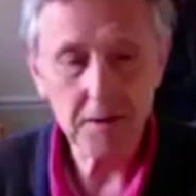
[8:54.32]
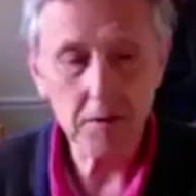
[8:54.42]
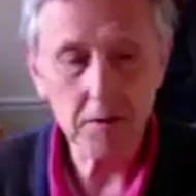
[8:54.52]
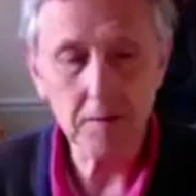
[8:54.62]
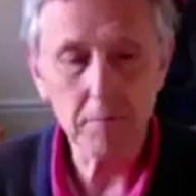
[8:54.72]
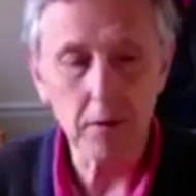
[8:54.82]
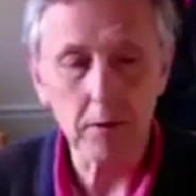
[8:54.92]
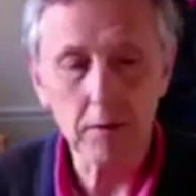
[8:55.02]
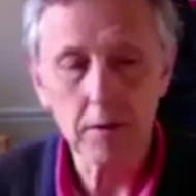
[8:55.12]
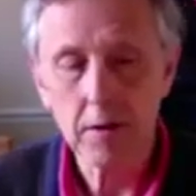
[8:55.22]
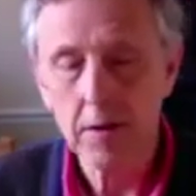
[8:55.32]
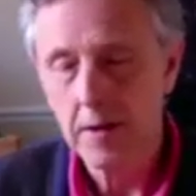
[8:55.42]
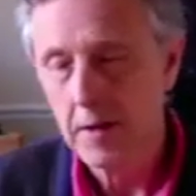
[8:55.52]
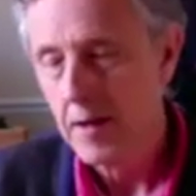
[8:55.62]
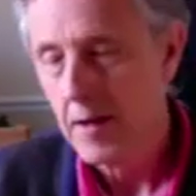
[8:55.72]
so simple.
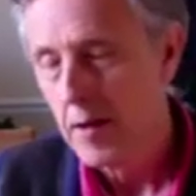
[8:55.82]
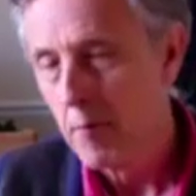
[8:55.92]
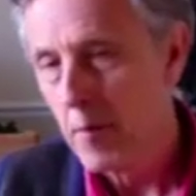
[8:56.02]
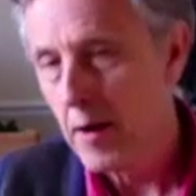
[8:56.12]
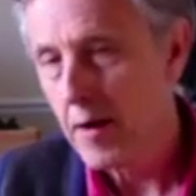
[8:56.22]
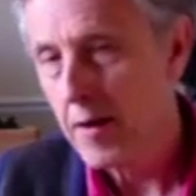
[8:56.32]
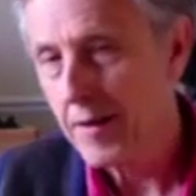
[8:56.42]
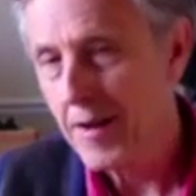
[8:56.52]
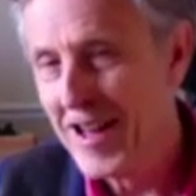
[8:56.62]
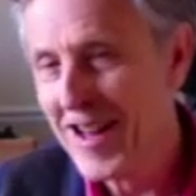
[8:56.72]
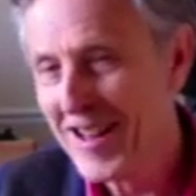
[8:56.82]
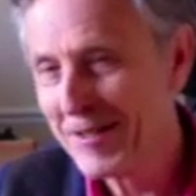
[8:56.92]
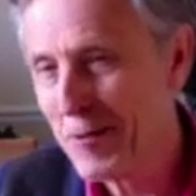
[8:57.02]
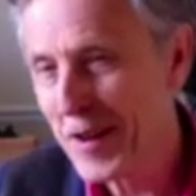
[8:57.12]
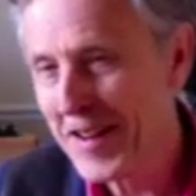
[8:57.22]
But as
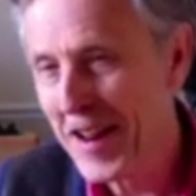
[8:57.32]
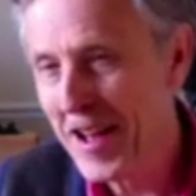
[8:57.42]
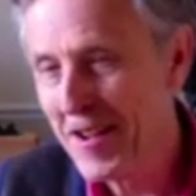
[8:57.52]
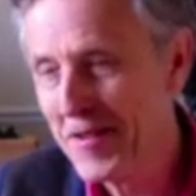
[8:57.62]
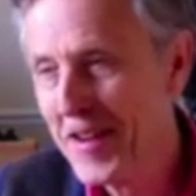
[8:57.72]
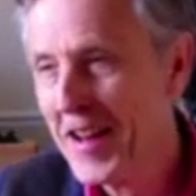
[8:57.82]
we know,